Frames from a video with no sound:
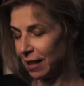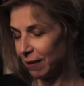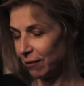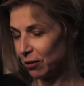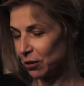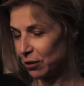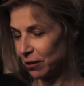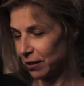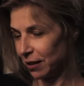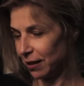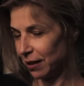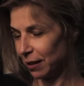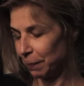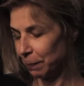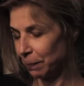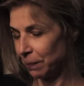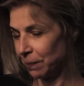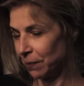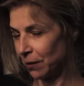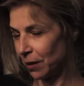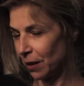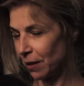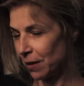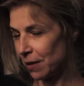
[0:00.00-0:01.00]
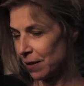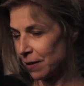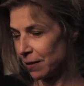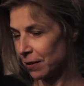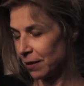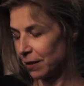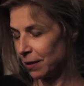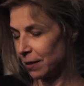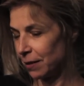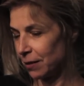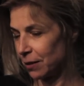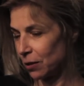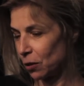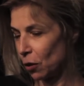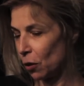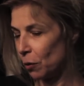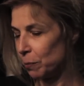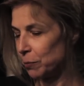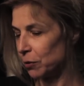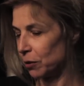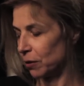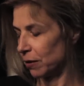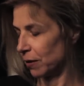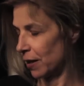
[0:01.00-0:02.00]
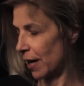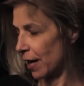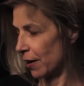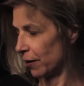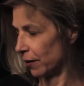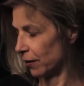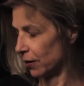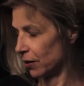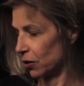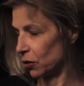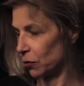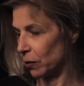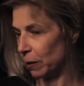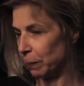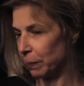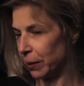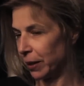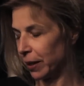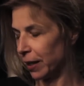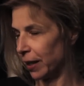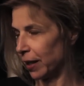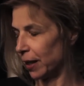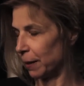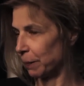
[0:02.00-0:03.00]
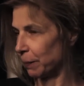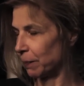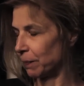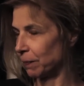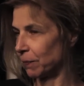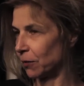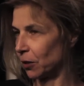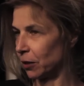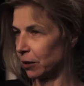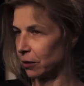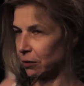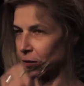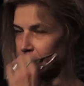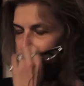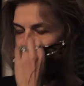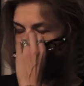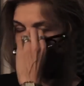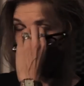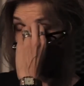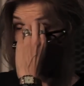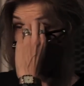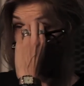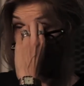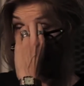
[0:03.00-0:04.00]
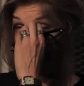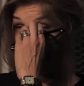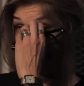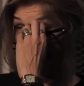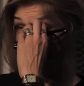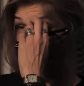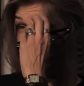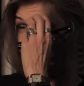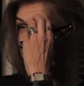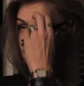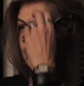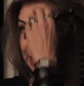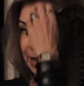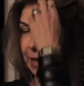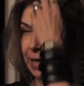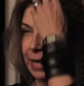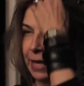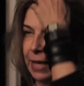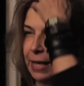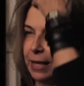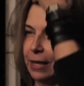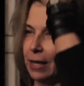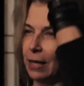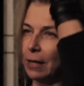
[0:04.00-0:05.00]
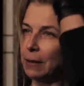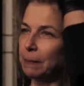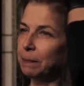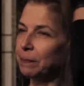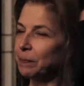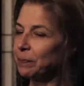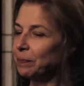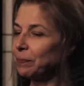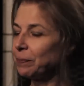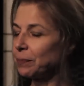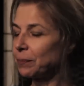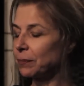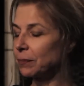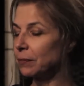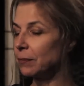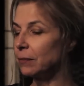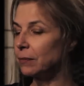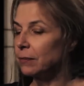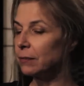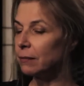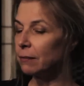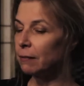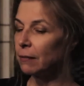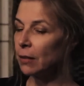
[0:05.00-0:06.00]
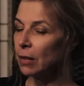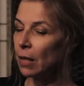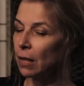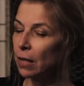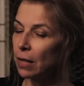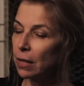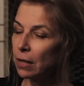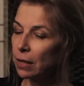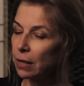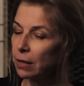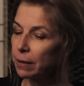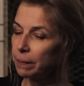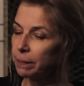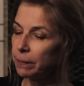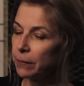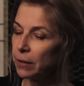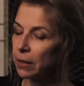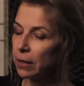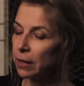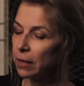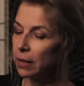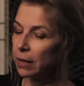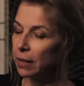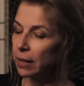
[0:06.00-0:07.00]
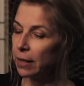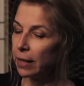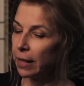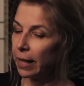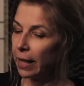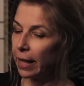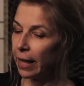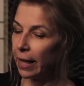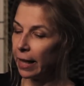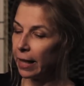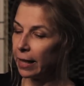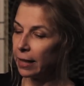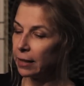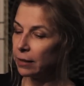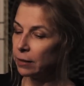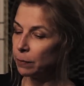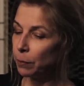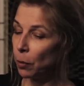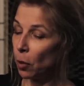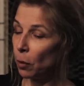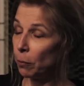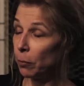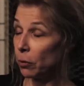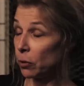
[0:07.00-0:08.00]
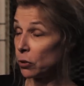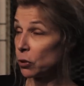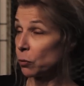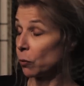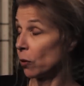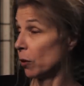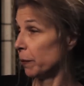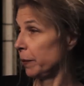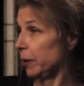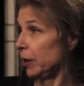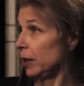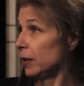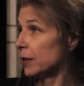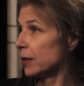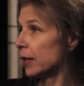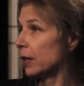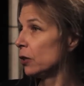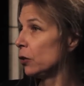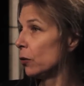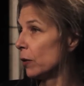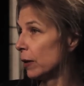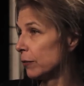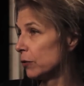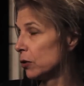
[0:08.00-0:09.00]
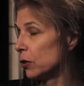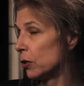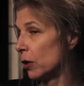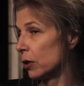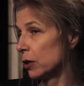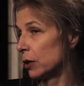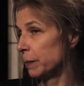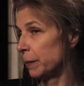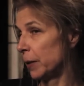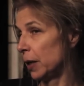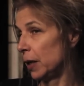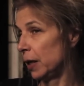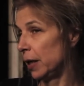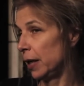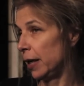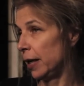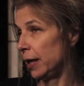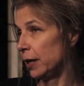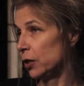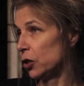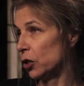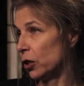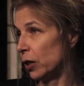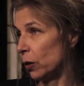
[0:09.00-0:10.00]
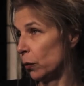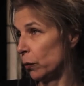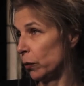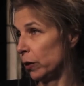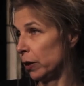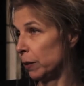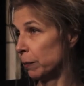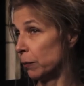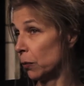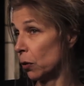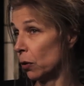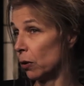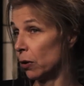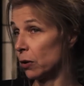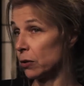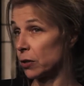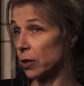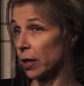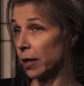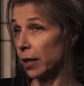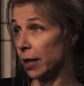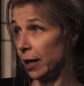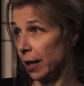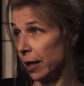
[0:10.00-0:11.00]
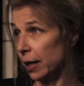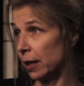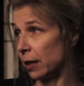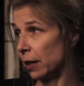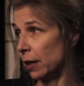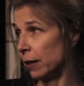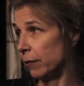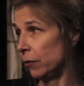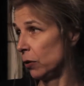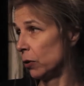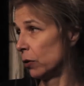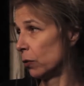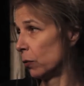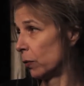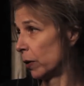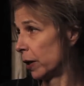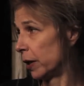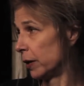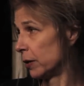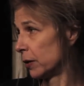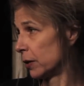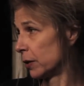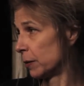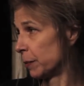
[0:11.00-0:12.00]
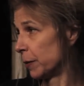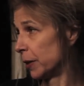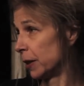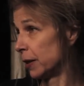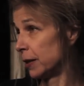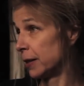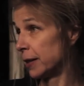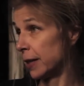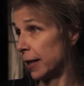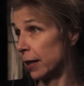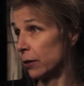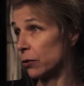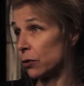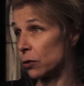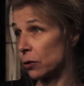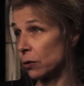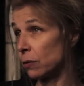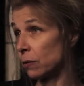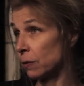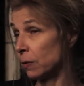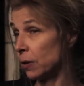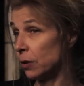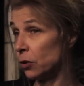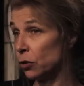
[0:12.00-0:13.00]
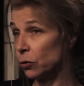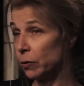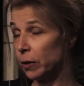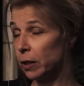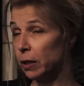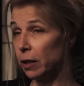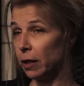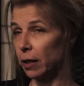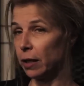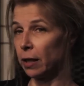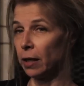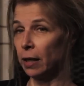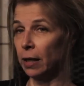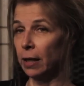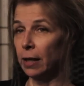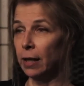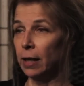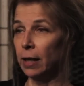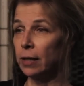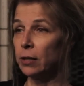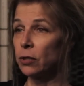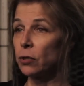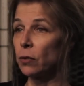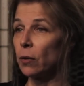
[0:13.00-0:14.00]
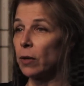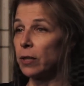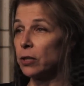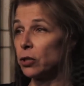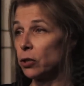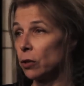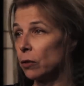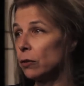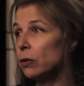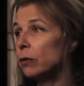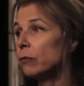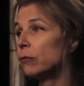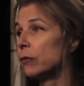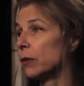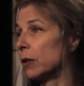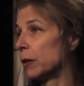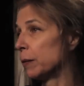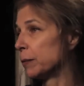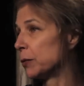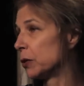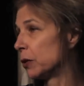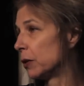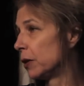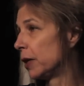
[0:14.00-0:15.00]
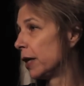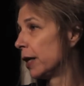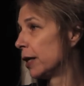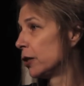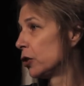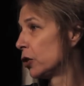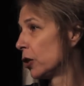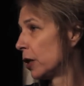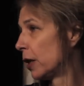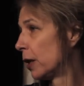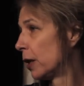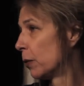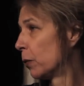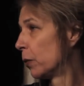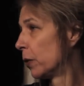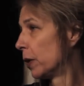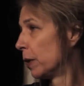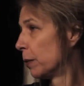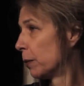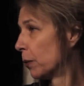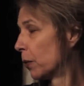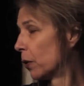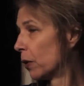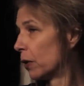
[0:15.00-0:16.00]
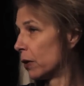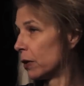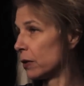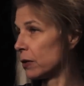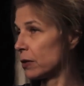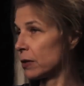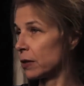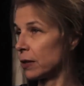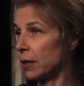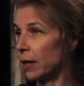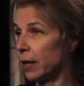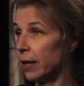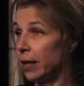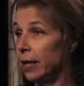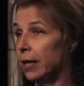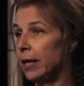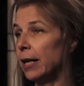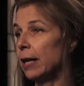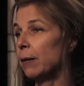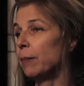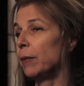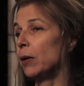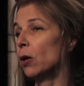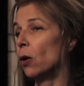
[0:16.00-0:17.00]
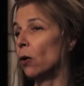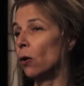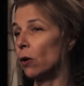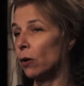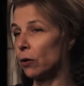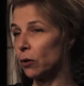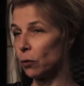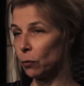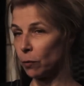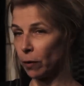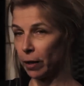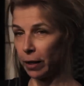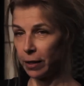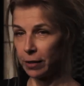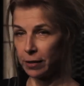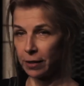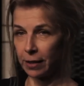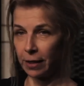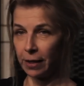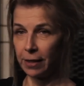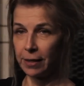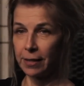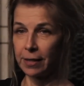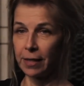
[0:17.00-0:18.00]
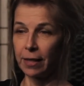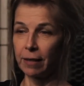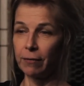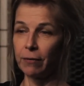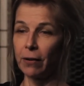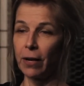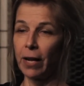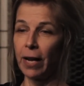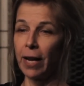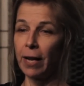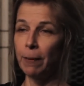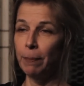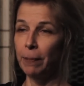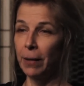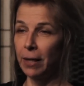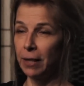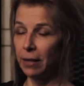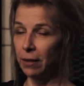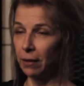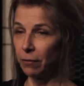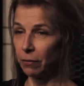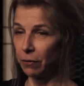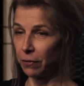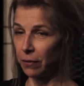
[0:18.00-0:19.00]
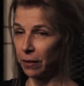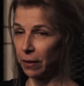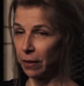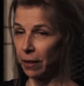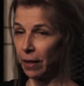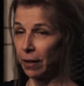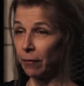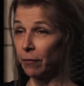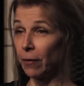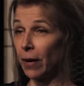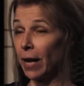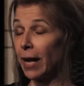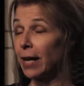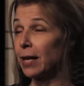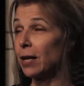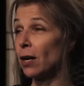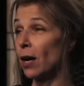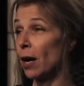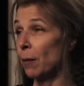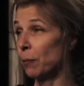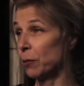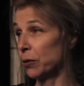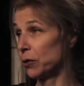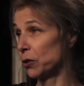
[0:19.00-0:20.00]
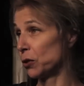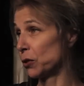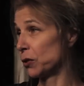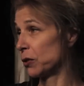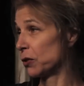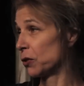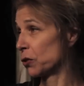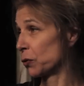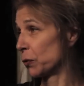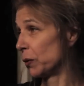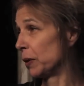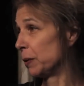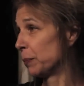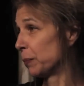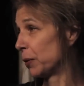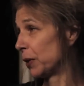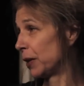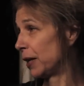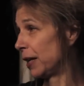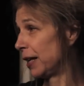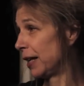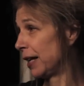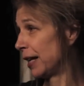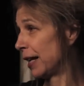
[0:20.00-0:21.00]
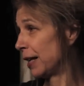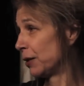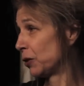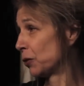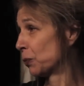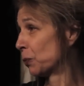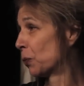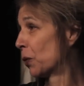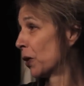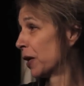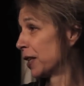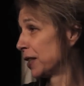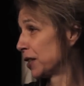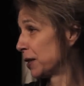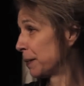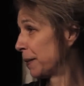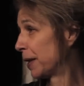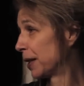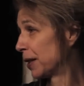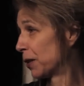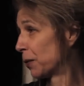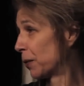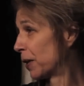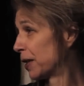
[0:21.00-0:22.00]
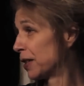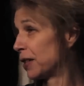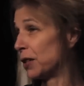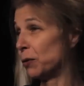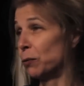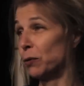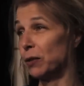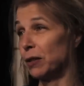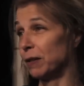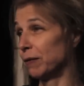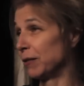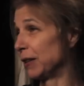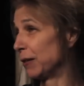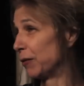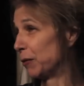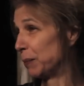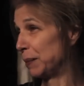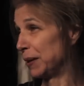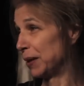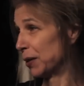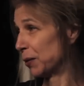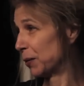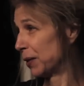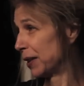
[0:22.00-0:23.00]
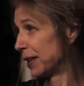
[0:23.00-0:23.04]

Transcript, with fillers: Nevelson, the, the sculptor, out on the street picking up furniture too. Oh, amazing. And, um, um, and Paul Bowles wrote me and he said, You have to talk to my agent at William Morris. I can't give you the rights, but it sounds intriguing. So I showed the film to the agent at William Morris, and he gave me all the rights. And he said, if I had made the if I had come with just a screenplay and wanting to make the rights, he wouldn't have given me the